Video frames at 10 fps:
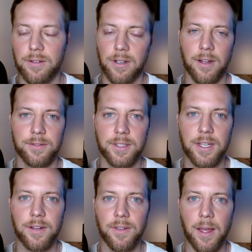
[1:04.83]
obviously
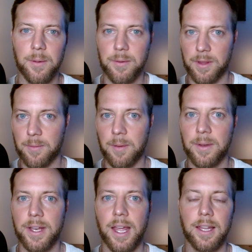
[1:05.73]
in a family with a mom
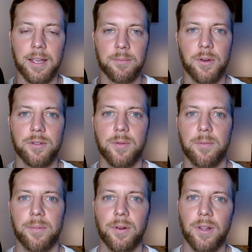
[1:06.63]
and dad, like most
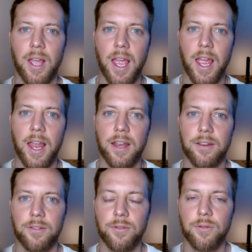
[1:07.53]
people,
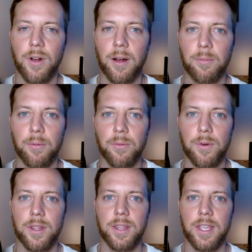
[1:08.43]
and grew up
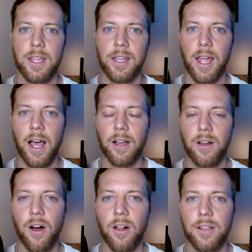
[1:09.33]
with the
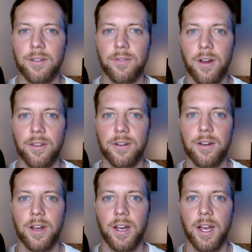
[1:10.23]
alcoholic father
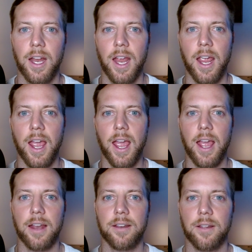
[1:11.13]

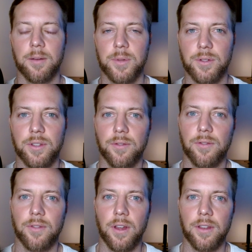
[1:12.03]
and abusive
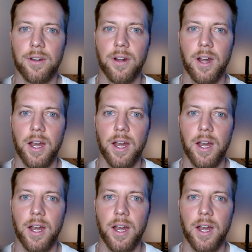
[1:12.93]
father.